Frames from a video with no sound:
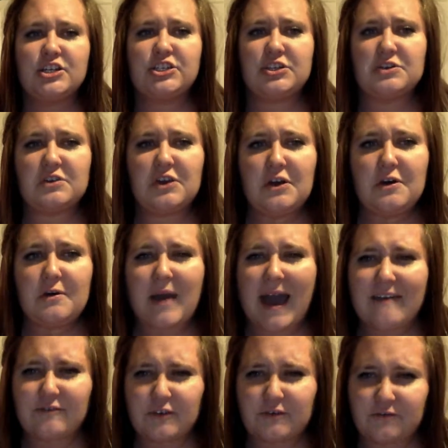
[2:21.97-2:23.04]
Do you
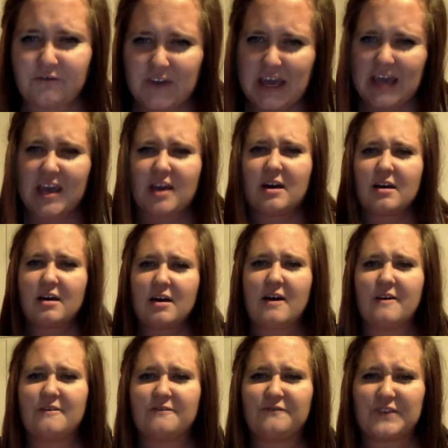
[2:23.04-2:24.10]
ever feel
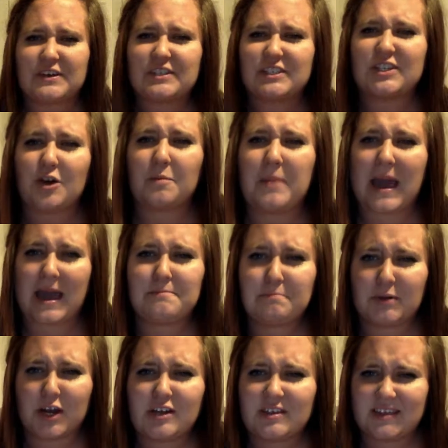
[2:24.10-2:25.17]
so
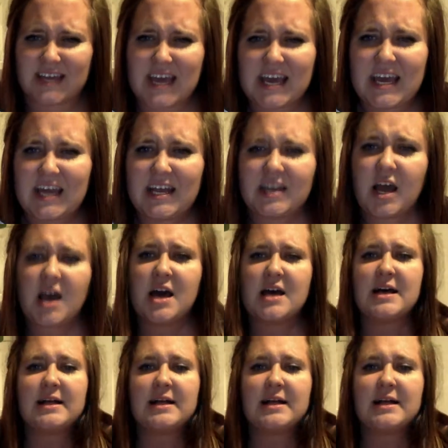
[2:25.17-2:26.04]
paper thin,